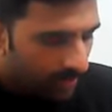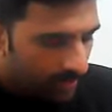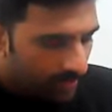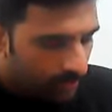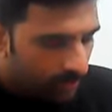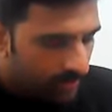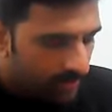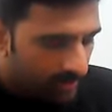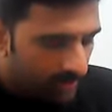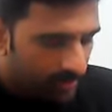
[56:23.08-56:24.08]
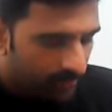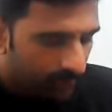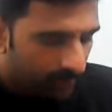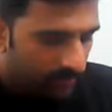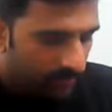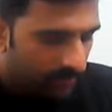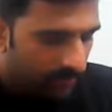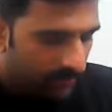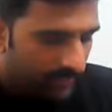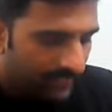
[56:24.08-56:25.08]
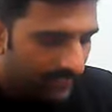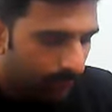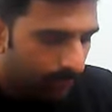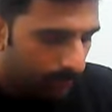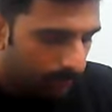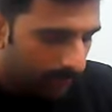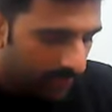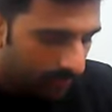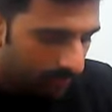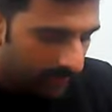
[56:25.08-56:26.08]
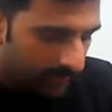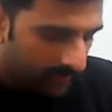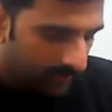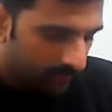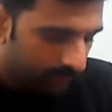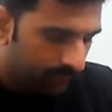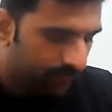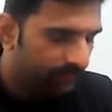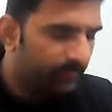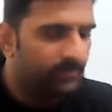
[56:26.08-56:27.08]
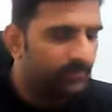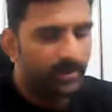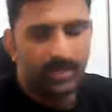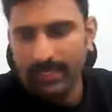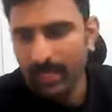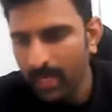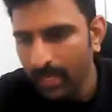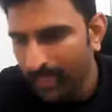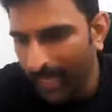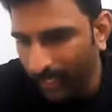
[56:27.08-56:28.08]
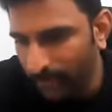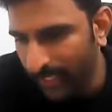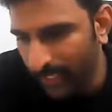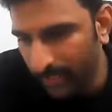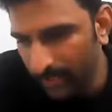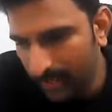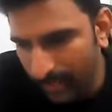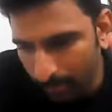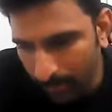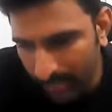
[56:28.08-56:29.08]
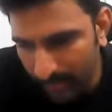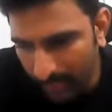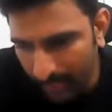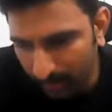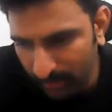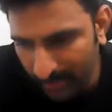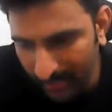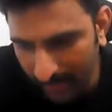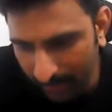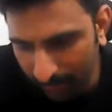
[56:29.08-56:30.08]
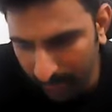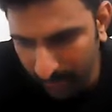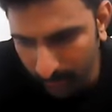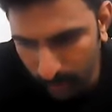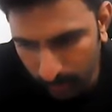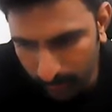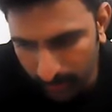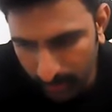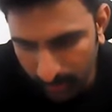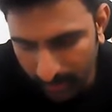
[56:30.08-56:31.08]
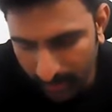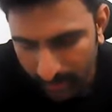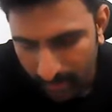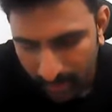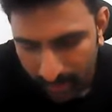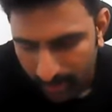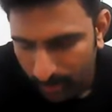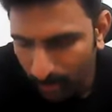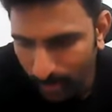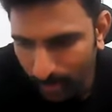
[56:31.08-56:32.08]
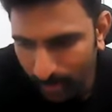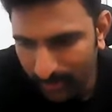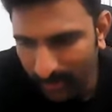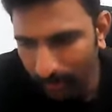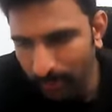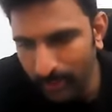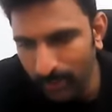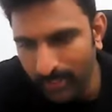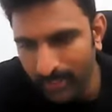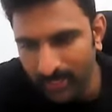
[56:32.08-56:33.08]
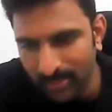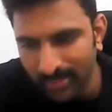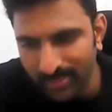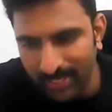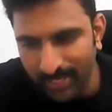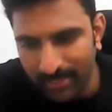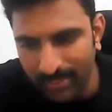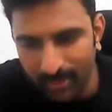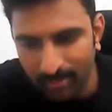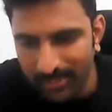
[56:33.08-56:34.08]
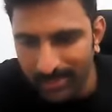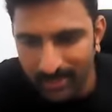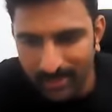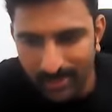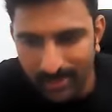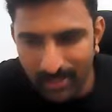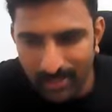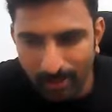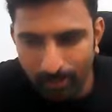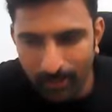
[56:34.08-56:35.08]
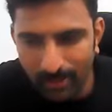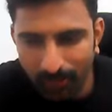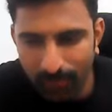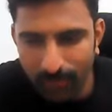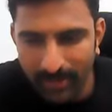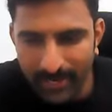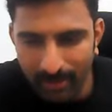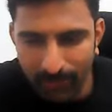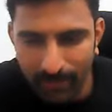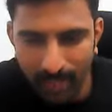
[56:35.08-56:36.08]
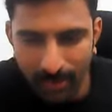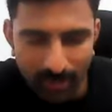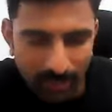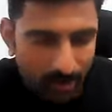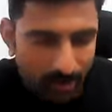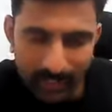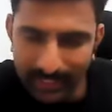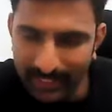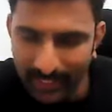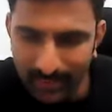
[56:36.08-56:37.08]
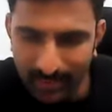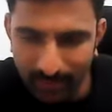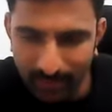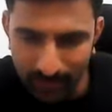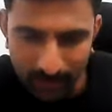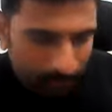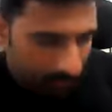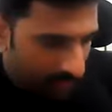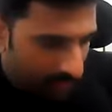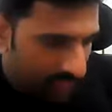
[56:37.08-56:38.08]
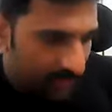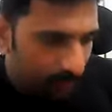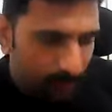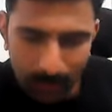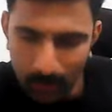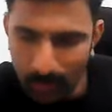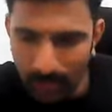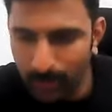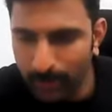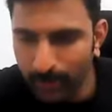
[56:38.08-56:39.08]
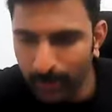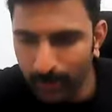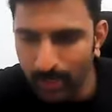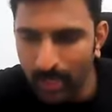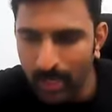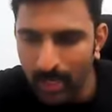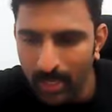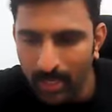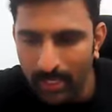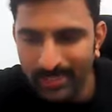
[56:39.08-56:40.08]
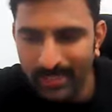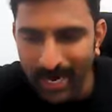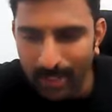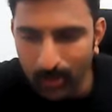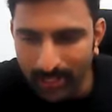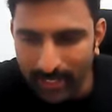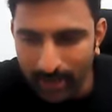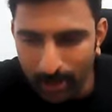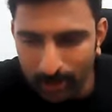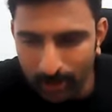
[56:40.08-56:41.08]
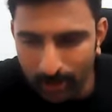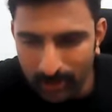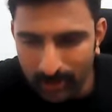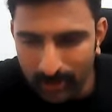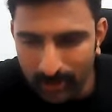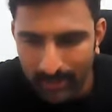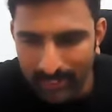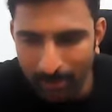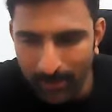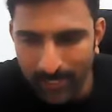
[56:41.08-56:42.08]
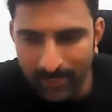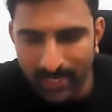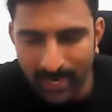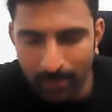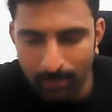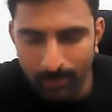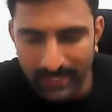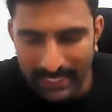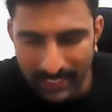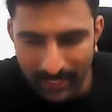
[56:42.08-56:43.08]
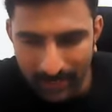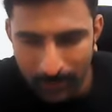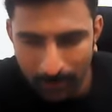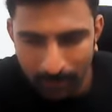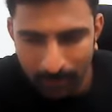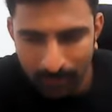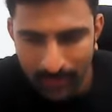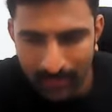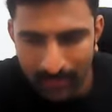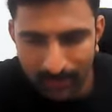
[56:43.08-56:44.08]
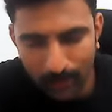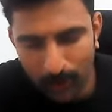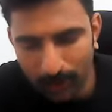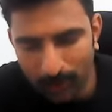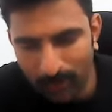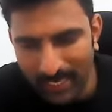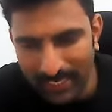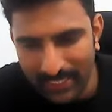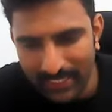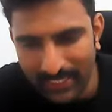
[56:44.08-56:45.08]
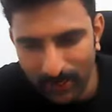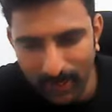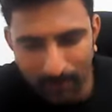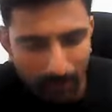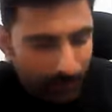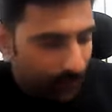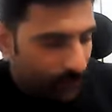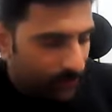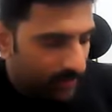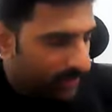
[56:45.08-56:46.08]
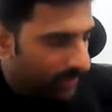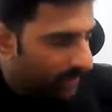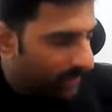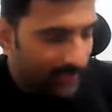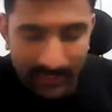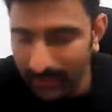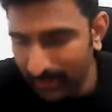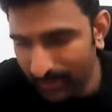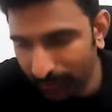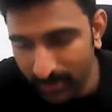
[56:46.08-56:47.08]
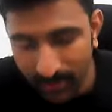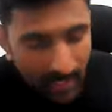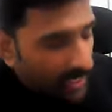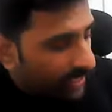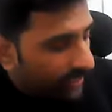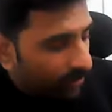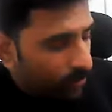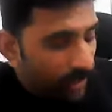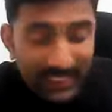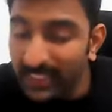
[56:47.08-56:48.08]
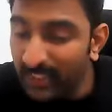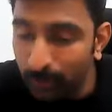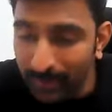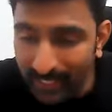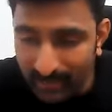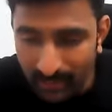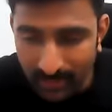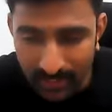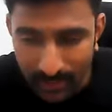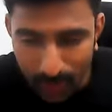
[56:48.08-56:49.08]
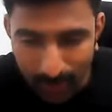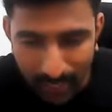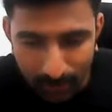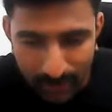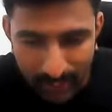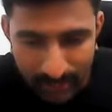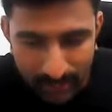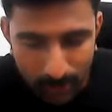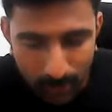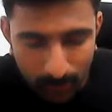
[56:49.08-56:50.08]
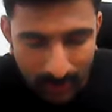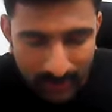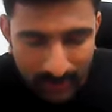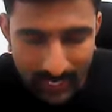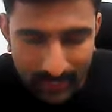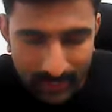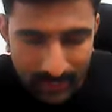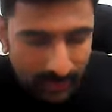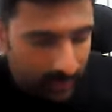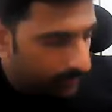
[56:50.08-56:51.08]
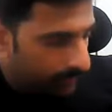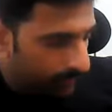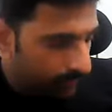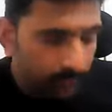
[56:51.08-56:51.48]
almost it's 19 people participated. Right. So I have shared the template. I have shared the gift in the group. Okay. So the people who are just seeing uh, master, that is just a piece of PDF. And how are you calling that as a gift? Yeah, the people who are going to start working on those uh, templates that I'm sending, those people will understand the power of those uh, these gifts. Now, what is this PSS? Just now I have shared in the group what is that uh,